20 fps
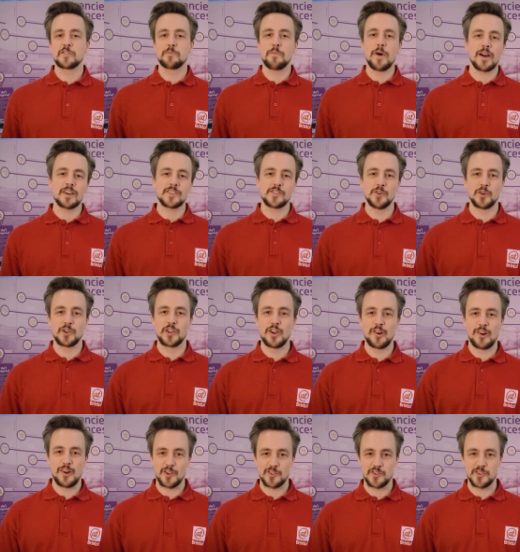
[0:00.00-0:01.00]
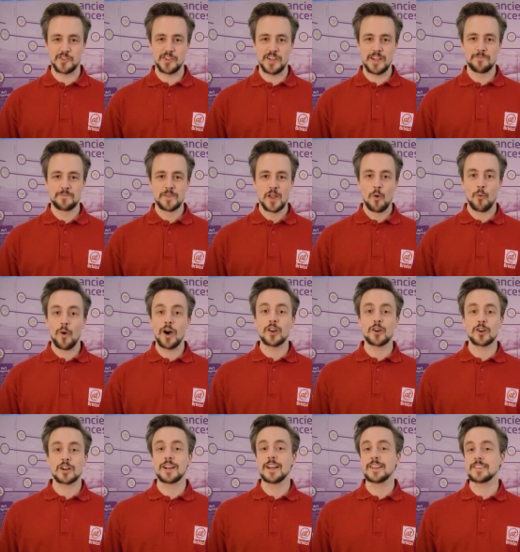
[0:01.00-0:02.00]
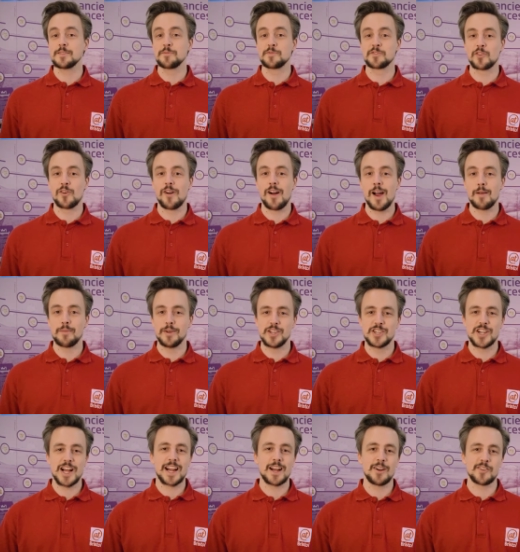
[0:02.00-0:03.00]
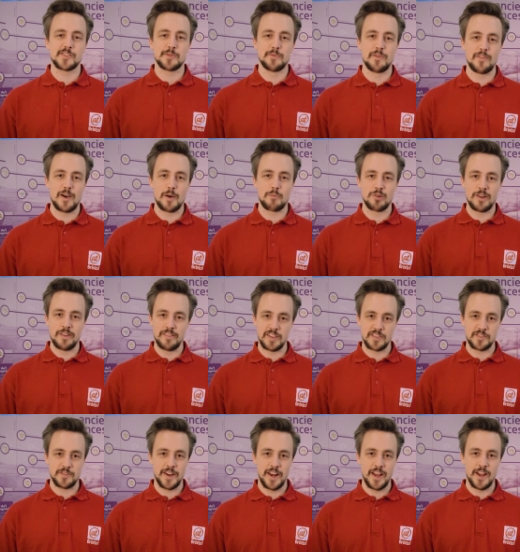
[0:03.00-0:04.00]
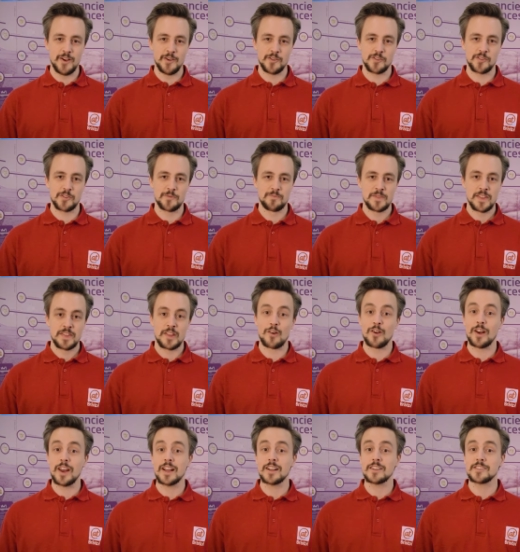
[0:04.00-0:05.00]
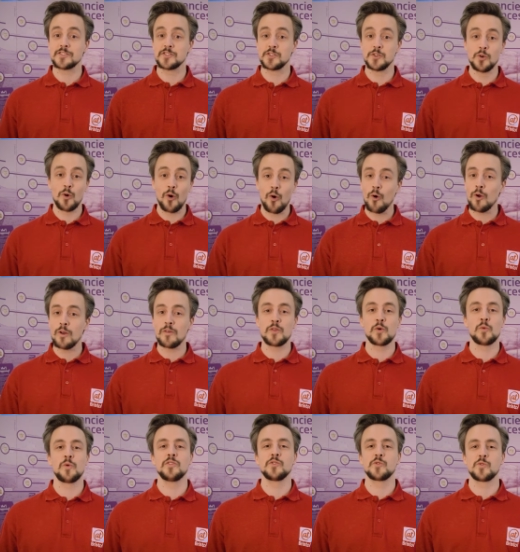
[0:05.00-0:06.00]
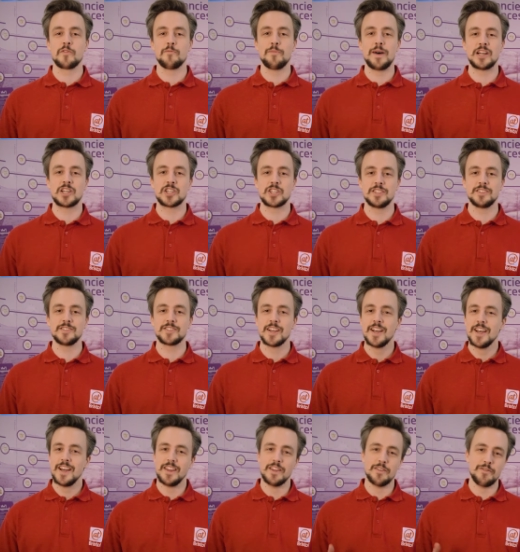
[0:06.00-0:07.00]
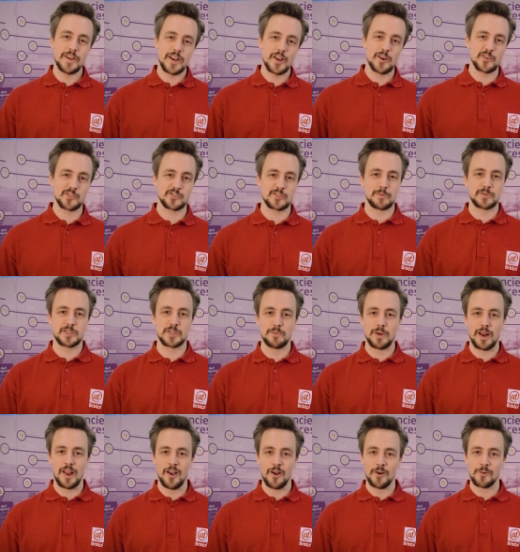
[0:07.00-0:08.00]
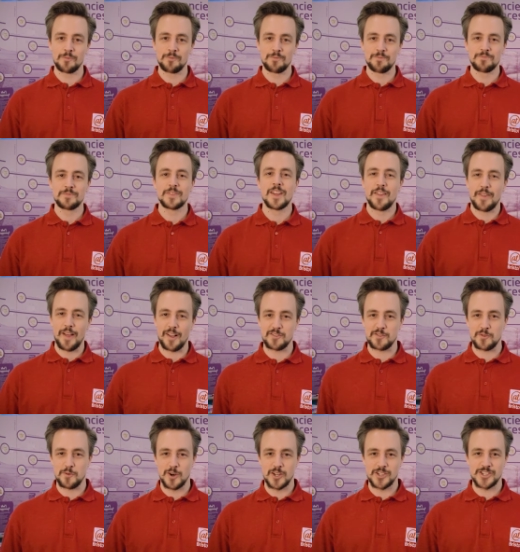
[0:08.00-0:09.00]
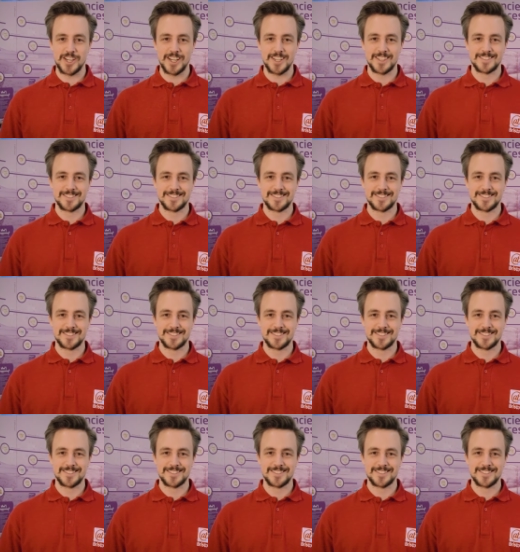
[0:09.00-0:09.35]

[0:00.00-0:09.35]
sparked your curiosity, why not click subscribe and check out some of our previous videos. There are links to all of the ones we've mentioned in the video description below. Thanks for watching.